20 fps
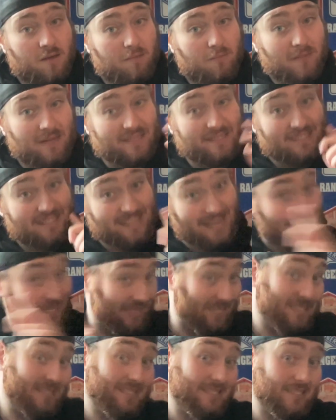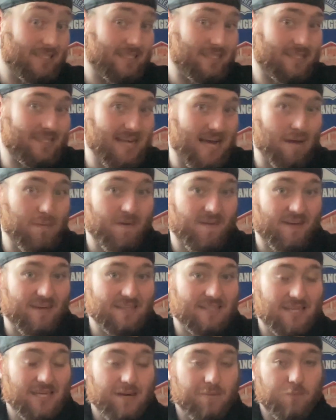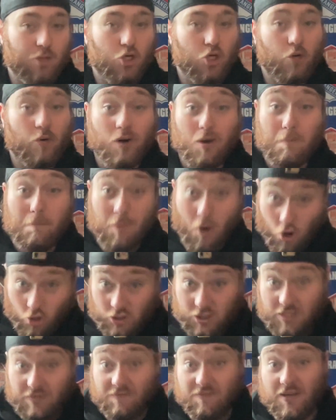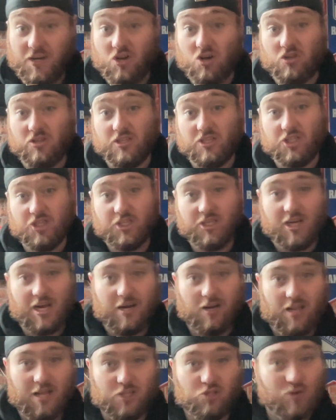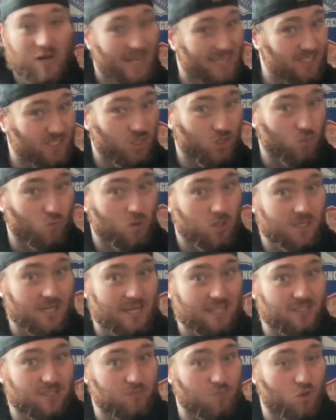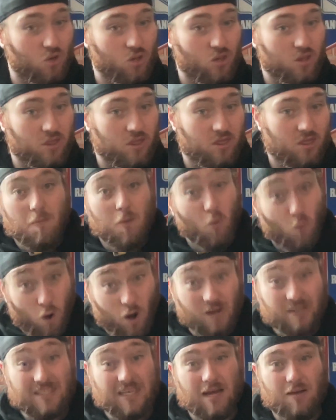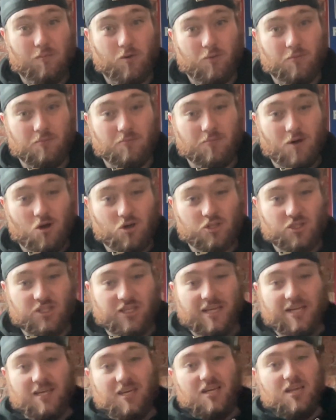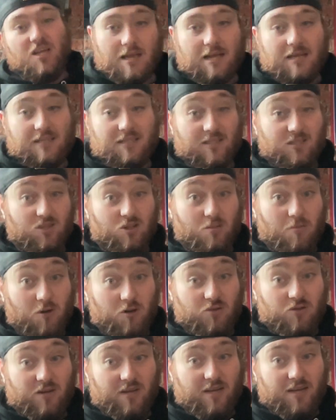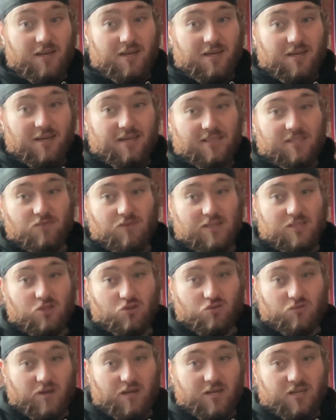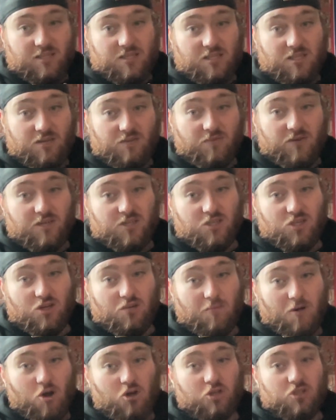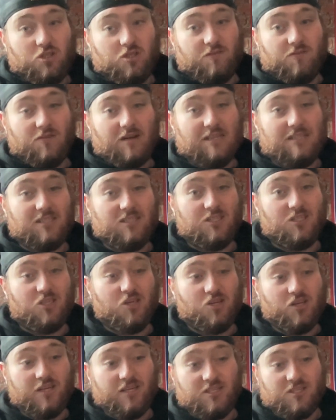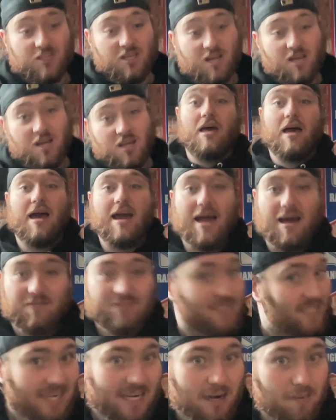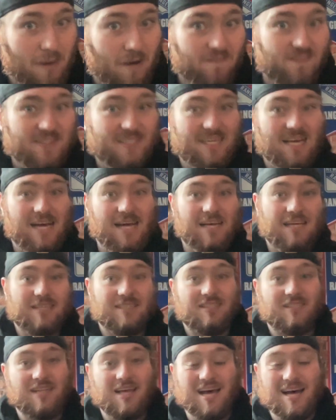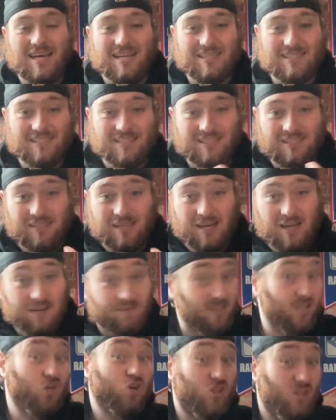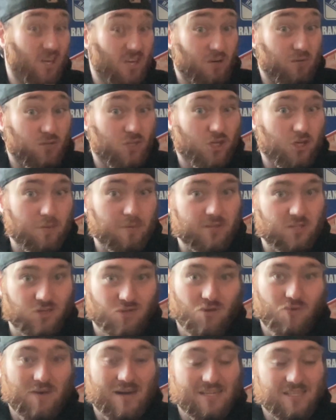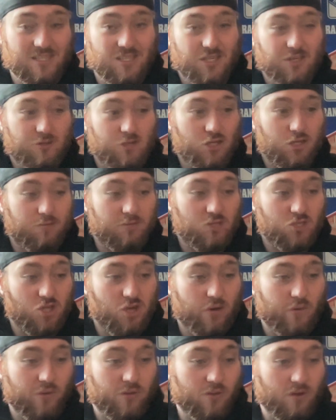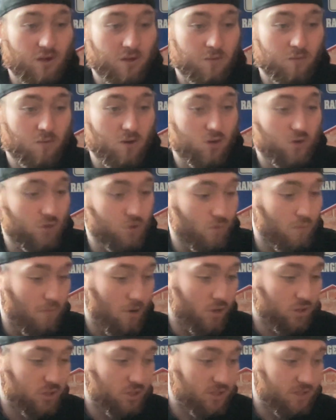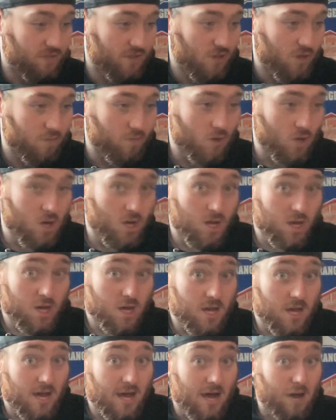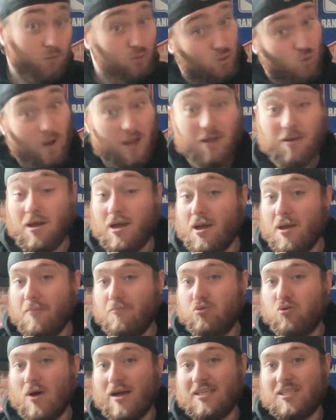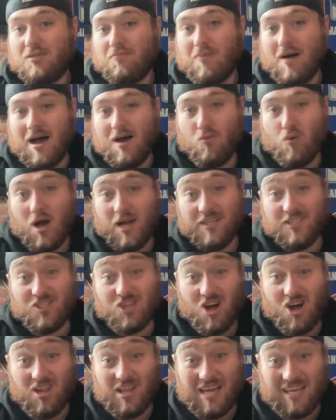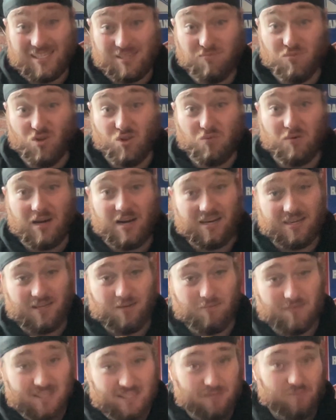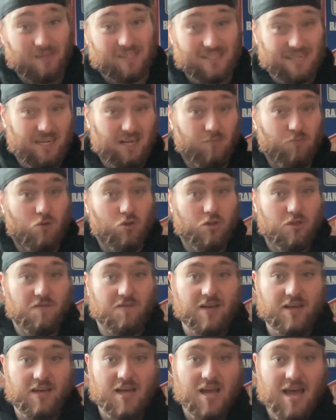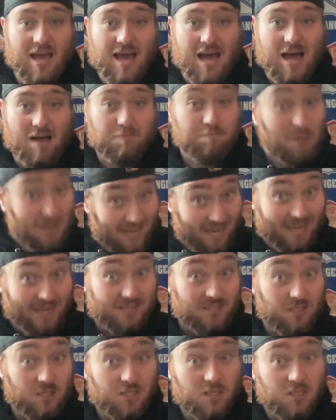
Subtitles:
my second time of asking, I'm going to do an unboxing video on this channel. I tried to do one last month, but what is that I'm unboxing? As it says on the box right here, yes, a Wrestlecrate, the original box of wrestling goodies. I've seen them advertised, and I've seen other YouTubers and other wrestling YouTubers do unboxings for them. I was quite impressed by what I saw last month when I did, and this is my second month of it. I paid